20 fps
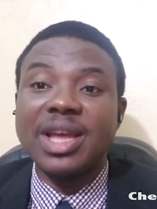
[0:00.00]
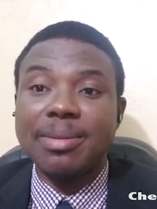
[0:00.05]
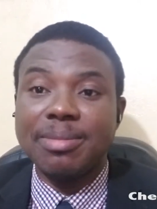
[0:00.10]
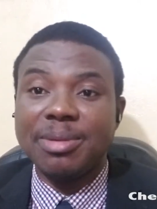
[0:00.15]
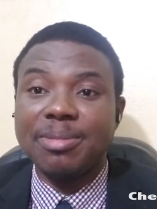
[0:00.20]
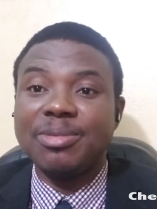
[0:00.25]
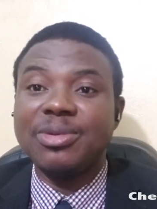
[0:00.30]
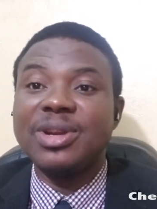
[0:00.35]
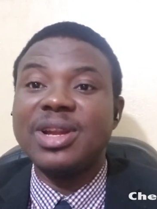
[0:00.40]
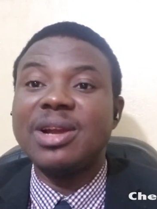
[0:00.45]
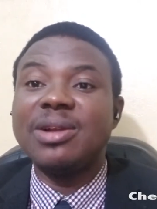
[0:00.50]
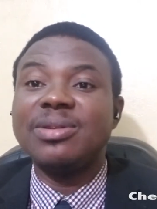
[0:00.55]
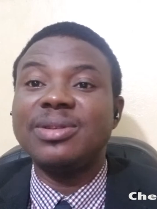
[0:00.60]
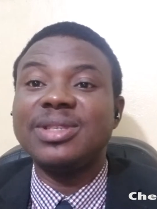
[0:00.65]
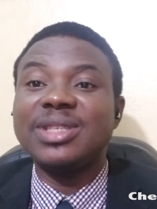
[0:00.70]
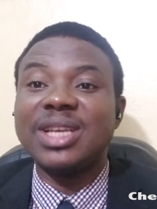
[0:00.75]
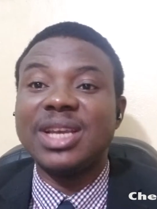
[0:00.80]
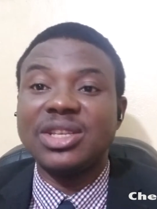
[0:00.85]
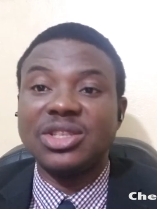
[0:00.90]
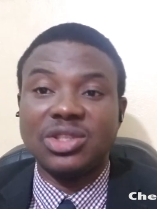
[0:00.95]

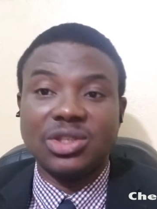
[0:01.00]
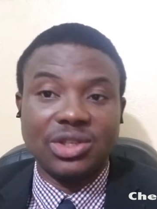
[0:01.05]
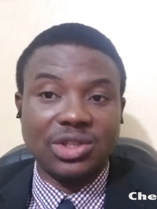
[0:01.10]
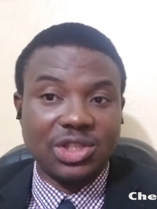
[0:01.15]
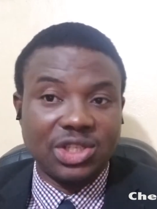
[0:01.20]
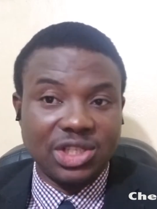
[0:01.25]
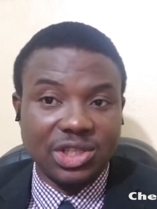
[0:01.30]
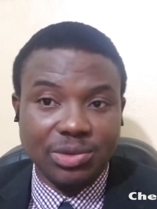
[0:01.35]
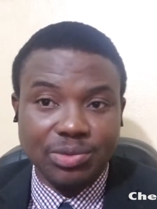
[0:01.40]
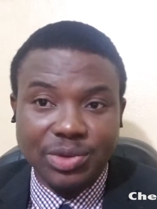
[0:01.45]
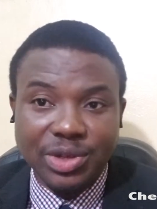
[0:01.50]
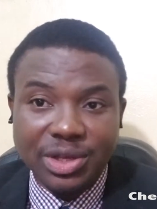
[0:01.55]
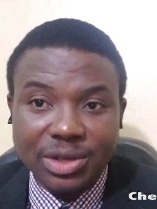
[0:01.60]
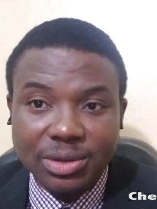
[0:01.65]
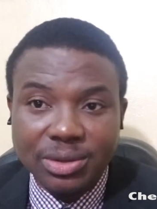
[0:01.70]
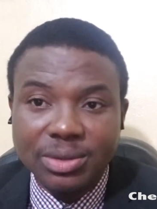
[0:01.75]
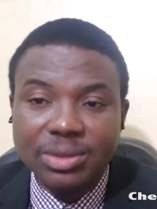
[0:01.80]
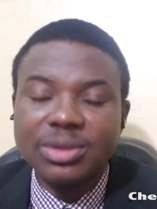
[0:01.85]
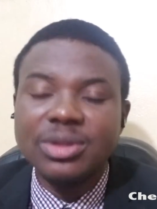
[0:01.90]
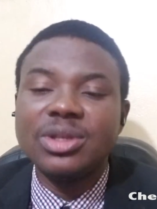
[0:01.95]
pronounced as
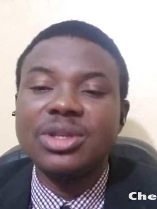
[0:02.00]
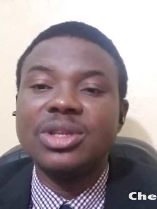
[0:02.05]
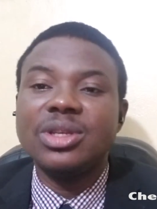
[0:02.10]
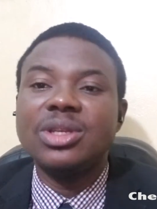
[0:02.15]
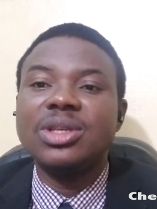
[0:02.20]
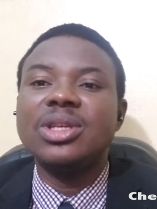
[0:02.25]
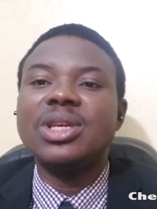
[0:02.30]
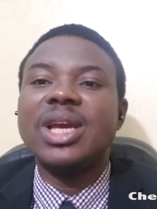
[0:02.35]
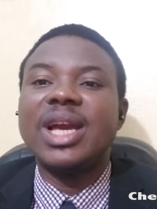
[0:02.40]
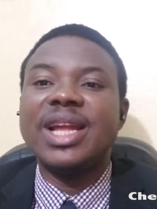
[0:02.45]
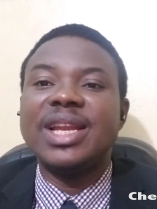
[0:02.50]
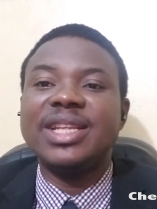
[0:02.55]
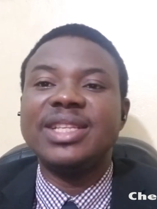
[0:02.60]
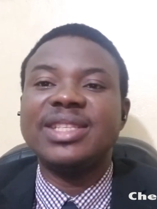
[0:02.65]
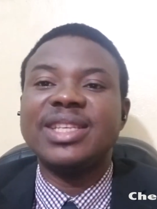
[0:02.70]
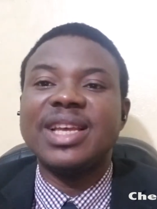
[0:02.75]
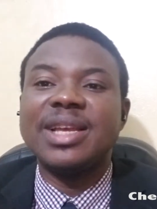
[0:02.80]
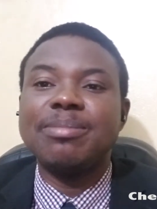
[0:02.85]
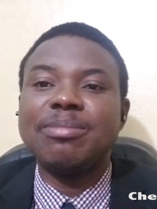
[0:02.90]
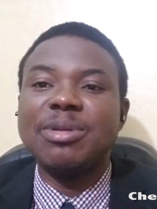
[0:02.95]
surreal, and it
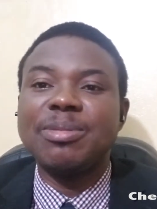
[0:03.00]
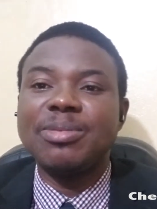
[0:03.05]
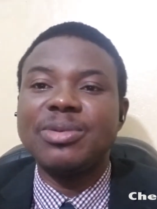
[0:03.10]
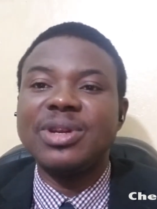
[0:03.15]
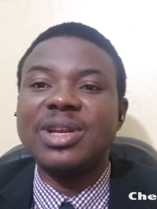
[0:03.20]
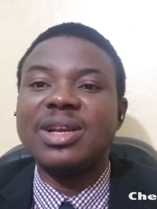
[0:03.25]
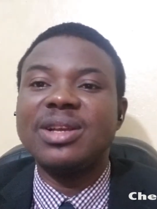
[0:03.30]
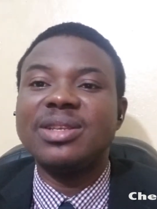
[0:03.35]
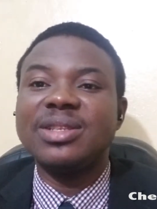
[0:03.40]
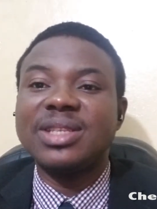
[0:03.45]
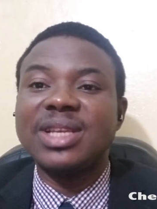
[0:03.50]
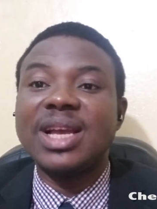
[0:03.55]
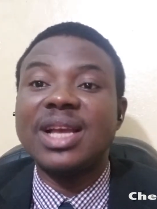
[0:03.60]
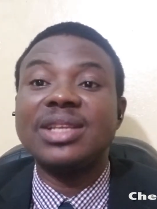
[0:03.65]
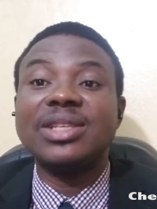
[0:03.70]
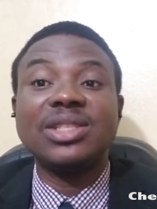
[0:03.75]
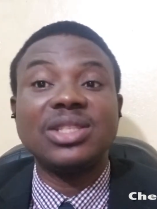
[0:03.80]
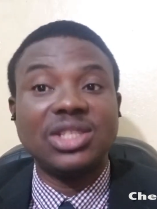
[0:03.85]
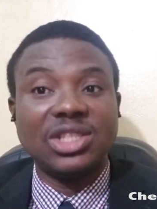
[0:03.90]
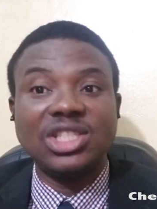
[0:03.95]
can be pronounced
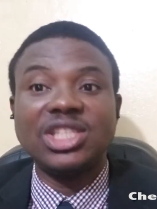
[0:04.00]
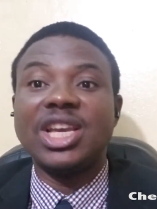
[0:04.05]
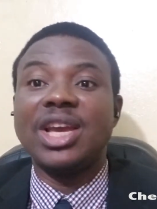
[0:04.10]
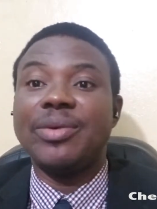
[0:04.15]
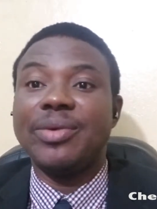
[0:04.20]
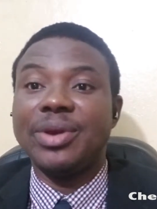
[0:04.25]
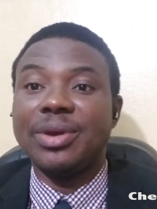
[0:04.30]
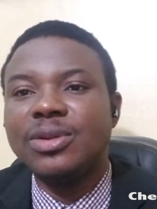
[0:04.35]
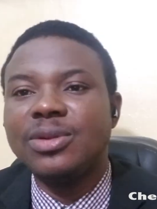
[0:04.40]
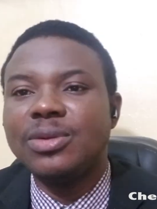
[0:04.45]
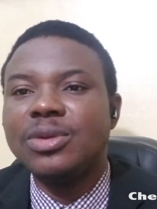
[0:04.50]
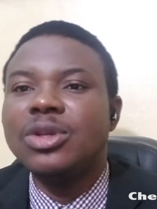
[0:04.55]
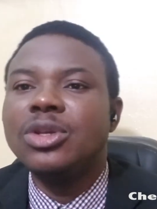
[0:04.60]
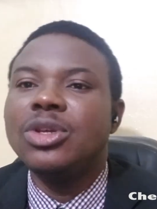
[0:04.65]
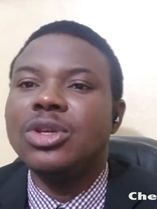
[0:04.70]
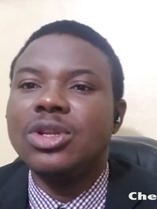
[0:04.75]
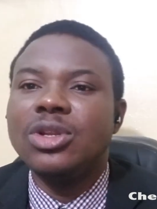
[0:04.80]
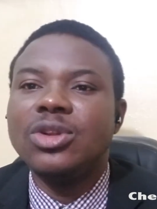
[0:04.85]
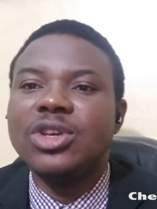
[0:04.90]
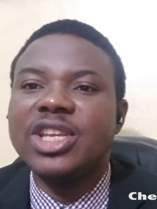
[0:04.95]
as cheryl.
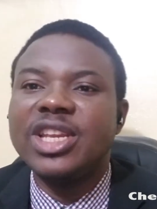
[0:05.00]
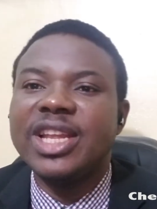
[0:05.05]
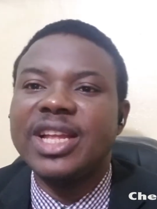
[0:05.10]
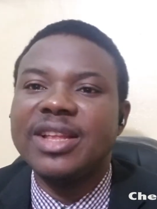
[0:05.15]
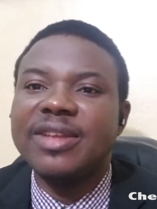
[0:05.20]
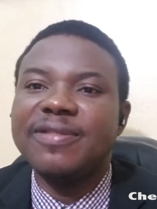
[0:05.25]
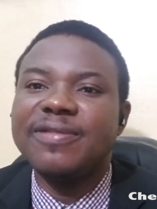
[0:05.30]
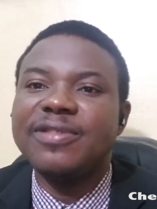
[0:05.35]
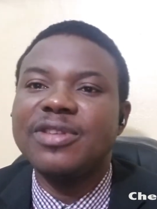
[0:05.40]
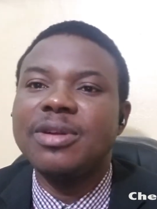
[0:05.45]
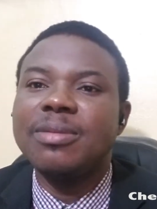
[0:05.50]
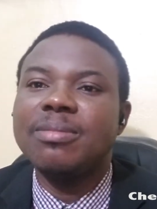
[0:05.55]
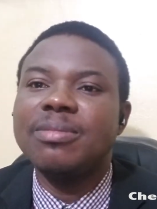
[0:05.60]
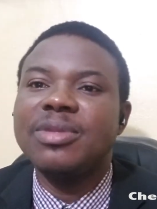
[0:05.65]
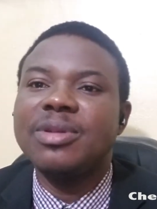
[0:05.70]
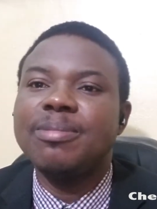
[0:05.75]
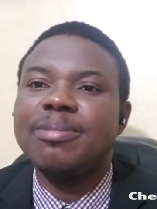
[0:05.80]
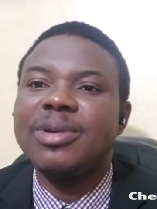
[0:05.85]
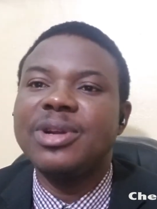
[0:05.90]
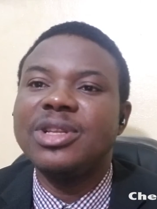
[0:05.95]
Looking at it from
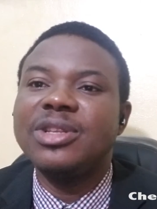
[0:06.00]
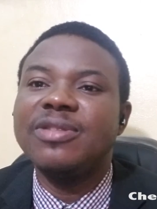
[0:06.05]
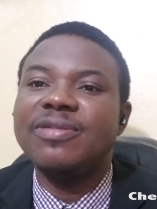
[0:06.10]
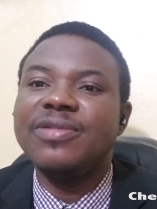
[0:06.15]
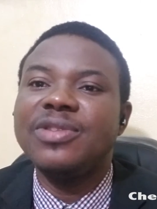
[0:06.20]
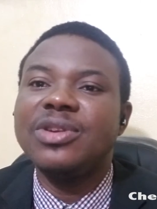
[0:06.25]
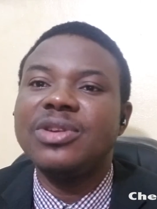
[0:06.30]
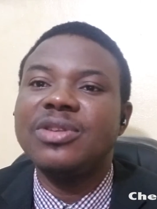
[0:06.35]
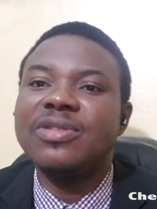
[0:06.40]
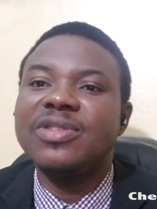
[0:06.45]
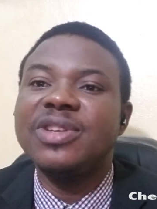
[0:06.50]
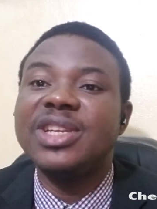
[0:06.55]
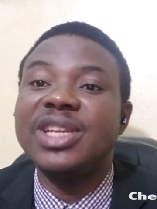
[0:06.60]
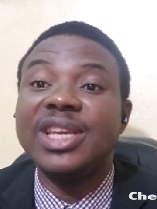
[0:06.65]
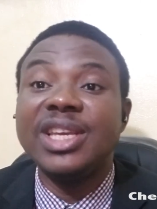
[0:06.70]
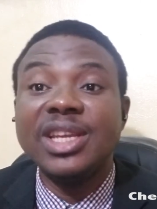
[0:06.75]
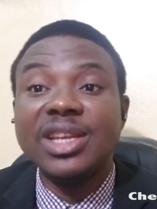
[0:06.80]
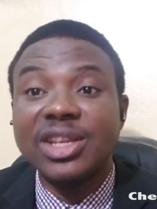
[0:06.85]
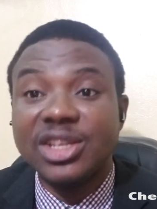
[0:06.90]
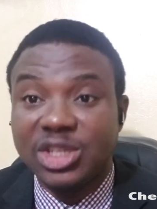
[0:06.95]
the point of view of an
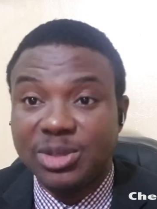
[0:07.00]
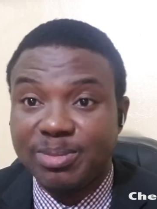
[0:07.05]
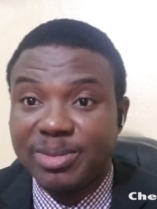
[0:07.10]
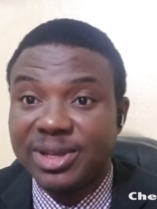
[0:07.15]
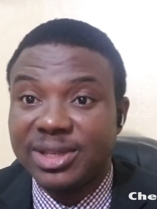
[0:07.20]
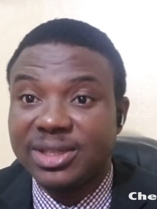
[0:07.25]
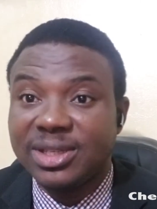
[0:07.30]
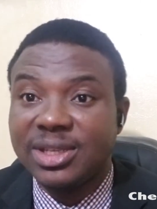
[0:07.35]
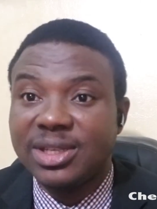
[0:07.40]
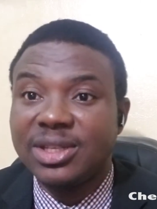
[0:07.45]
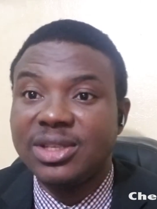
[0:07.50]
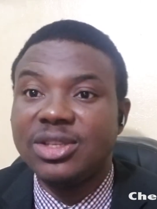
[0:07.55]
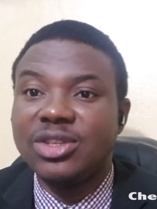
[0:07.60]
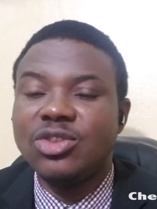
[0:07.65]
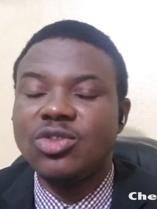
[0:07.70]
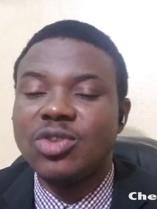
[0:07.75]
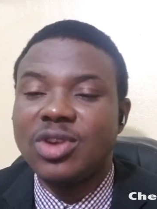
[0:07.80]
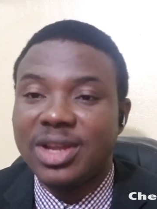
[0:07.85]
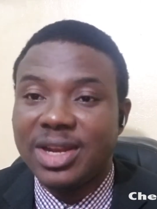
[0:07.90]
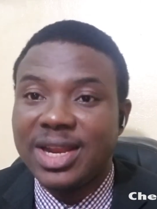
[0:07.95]
English person,
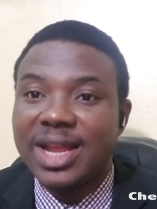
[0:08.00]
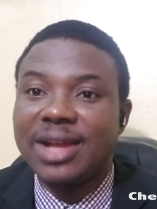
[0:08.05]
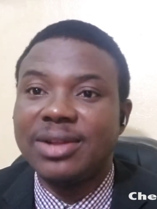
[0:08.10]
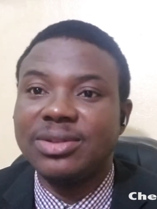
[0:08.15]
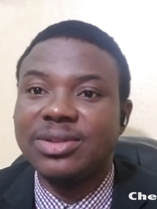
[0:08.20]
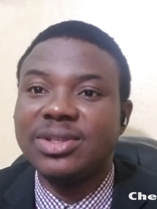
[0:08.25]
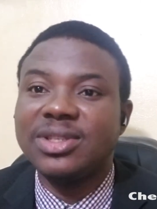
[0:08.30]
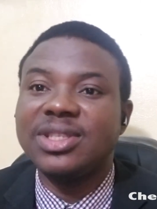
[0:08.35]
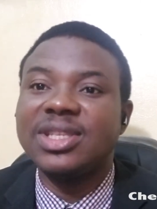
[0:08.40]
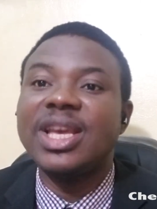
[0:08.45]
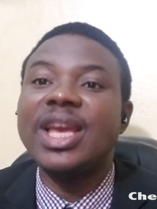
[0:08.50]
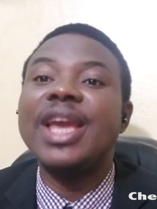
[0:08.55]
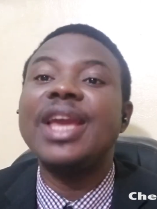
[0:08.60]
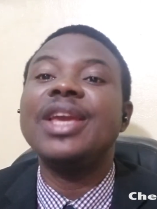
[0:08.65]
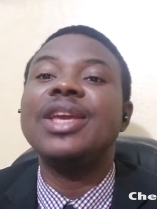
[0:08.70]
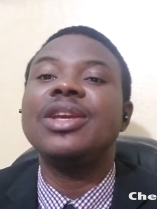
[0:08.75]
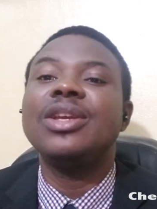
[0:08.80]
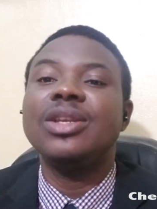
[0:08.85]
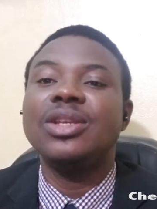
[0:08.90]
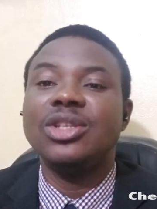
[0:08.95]
you are allowed to
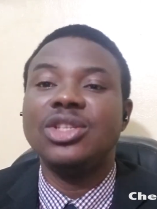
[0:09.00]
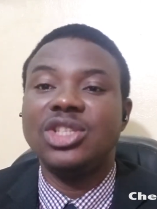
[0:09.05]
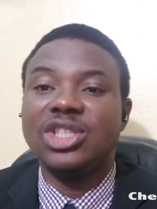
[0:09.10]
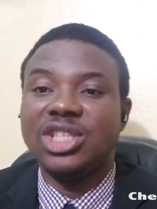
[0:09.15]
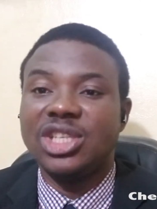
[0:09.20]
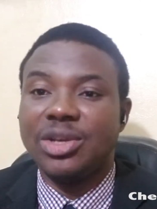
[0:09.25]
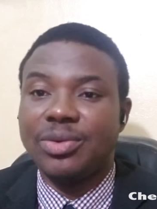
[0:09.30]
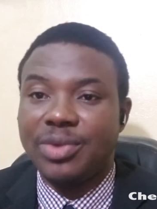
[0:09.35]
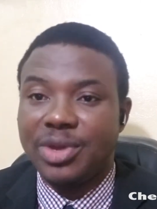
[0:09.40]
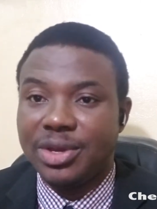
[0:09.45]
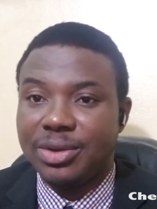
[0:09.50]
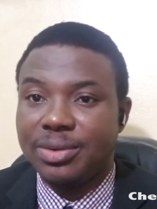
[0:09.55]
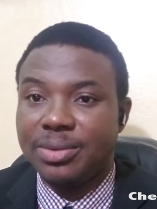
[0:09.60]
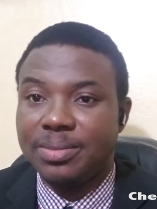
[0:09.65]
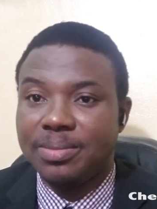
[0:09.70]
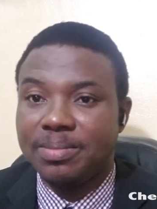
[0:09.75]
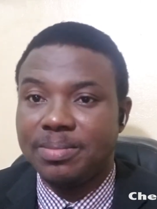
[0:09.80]
say cheryl.